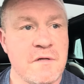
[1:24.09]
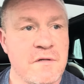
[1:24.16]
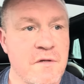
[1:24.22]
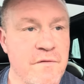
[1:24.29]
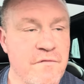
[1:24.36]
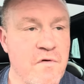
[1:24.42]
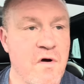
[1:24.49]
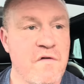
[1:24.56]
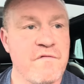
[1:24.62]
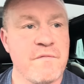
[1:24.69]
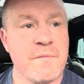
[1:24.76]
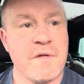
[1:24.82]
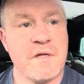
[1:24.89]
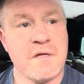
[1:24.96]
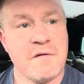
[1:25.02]
They've coughed
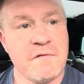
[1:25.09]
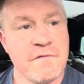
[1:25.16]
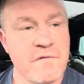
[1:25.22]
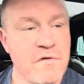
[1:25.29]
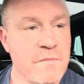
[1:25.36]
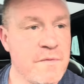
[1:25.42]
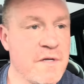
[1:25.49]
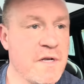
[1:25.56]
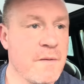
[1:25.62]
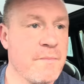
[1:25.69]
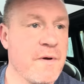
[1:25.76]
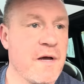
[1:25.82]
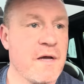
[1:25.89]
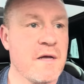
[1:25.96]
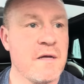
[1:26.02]
me, threw me in the
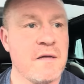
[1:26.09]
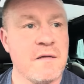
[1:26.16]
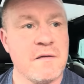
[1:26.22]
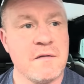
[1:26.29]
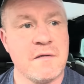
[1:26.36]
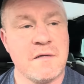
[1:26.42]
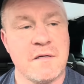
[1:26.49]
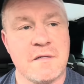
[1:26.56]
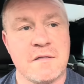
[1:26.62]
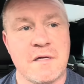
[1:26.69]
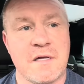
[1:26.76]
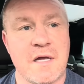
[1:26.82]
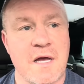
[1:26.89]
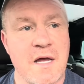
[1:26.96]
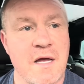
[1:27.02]
back of the
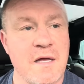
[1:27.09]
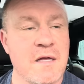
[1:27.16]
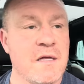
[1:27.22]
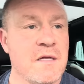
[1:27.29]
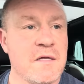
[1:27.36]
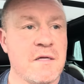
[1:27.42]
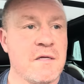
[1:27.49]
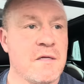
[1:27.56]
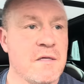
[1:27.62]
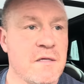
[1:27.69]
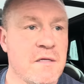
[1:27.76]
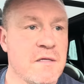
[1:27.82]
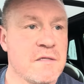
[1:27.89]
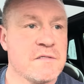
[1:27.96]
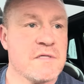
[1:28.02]
car,
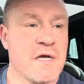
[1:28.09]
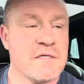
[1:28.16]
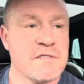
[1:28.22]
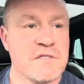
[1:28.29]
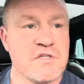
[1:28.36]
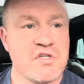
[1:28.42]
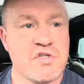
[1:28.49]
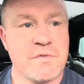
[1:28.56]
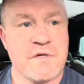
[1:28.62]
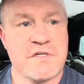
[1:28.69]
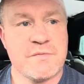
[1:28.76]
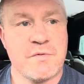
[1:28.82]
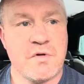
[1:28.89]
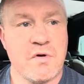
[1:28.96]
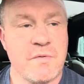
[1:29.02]
started to
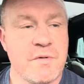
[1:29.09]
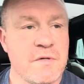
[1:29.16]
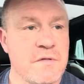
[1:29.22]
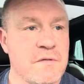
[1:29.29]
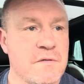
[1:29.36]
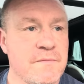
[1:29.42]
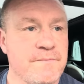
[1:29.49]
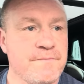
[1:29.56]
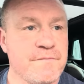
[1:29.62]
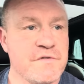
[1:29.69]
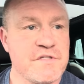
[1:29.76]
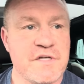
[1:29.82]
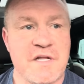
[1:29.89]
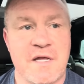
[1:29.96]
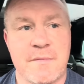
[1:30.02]
twist me up,
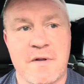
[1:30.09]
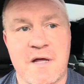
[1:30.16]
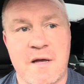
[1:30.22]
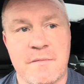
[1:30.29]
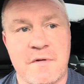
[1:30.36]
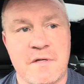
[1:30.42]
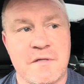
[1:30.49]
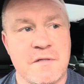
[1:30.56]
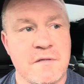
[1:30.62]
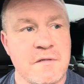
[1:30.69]
screaming at me.